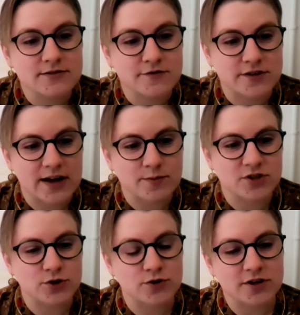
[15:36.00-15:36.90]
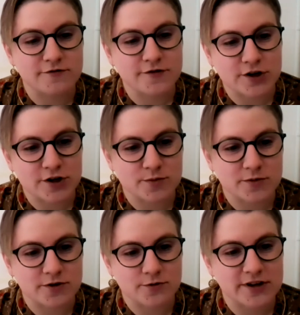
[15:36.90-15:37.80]
for them to confirm
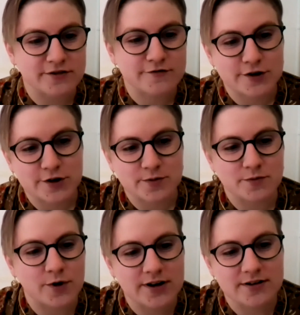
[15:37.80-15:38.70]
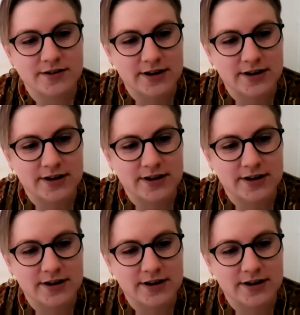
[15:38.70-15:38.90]
or reaffirm what